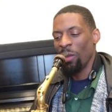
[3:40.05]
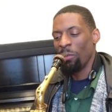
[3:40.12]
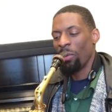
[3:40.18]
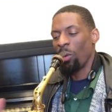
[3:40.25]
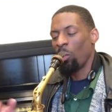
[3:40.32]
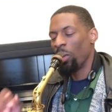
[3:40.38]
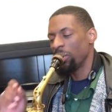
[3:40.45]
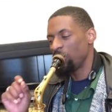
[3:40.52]

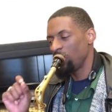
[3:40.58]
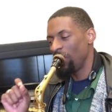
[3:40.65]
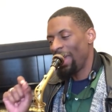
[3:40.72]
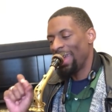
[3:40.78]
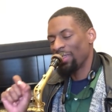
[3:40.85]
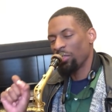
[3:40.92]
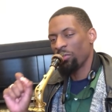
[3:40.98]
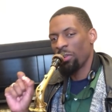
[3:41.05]
But once you
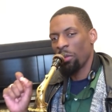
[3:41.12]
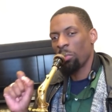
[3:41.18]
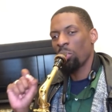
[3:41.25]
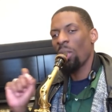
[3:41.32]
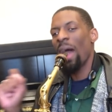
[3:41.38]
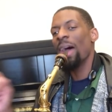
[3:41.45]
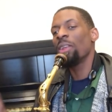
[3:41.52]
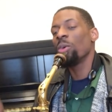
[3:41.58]
add the
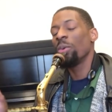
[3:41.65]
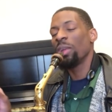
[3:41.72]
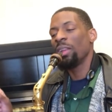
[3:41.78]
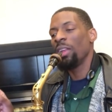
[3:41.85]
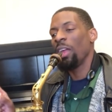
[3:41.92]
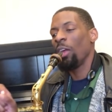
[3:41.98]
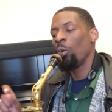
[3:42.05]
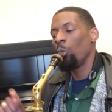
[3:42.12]
vibrato in
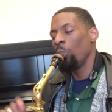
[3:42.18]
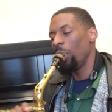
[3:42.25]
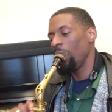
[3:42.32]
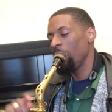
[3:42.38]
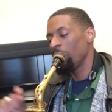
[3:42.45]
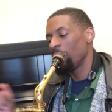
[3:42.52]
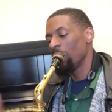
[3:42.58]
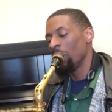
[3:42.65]
there
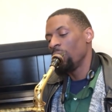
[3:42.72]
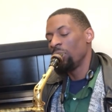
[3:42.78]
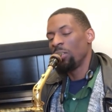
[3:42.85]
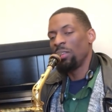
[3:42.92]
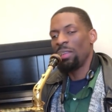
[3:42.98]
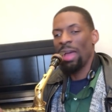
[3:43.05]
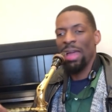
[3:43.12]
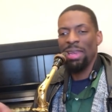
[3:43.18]
with
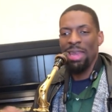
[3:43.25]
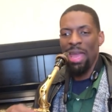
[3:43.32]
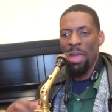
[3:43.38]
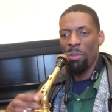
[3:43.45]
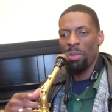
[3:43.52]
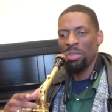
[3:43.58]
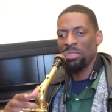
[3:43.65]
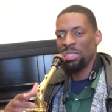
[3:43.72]
the
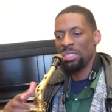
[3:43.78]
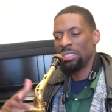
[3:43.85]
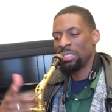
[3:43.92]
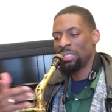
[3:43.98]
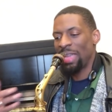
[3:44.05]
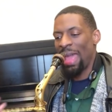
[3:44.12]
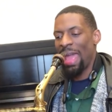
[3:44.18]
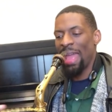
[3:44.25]
dynamics, it
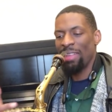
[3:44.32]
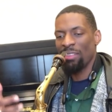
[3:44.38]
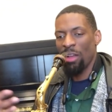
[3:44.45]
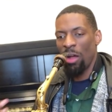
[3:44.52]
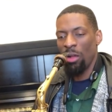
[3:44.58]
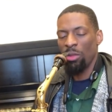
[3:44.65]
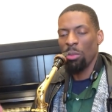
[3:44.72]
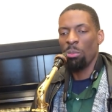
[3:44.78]
just adds
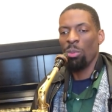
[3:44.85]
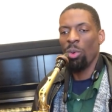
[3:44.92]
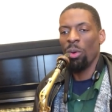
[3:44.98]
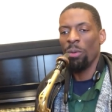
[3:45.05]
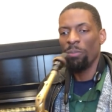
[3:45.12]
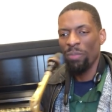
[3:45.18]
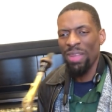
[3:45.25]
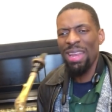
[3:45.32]
all the
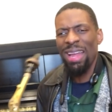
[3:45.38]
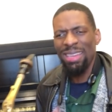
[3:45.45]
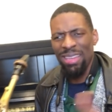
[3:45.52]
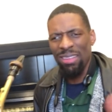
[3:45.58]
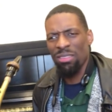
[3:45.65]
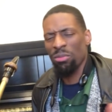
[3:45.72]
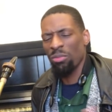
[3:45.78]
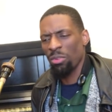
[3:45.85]
more. Then I
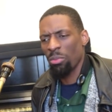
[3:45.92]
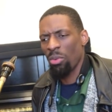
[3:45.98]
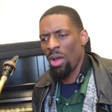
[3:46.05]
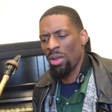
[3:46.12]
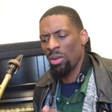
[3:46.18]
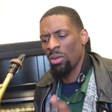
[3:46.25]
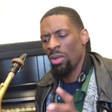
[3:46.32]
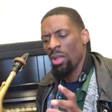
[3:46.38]
did some
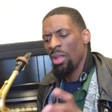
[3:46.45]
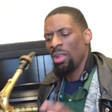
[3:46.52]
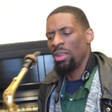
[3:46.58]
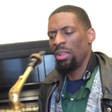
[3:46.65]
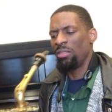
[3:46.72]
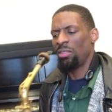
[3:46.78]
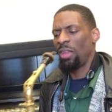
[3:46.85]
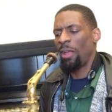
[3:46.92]
vibrato.
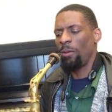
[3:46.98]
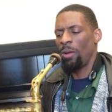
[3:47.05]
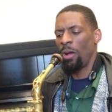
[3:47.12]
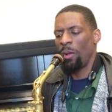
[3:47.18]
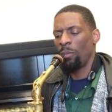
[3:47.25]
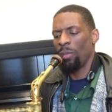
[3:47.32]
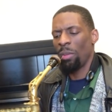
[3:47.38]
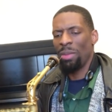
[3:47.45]
Let's say
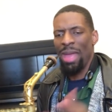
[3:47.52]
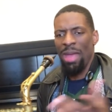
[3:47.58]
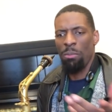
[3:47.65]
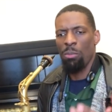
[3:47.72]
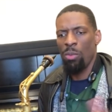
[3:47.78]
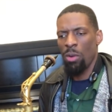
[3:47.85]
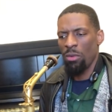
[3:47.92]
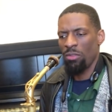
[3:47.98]
I'm gonna add
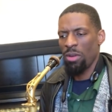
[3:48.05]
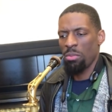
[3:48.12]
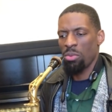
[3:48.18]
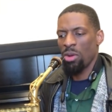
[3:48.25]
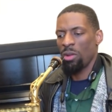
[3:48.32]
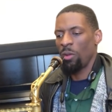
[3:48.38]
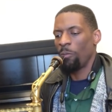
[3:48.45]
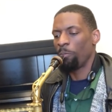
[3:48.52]
more
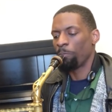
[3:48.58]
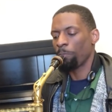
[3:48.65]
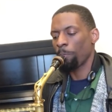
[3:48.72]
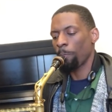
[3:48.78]
vibrato.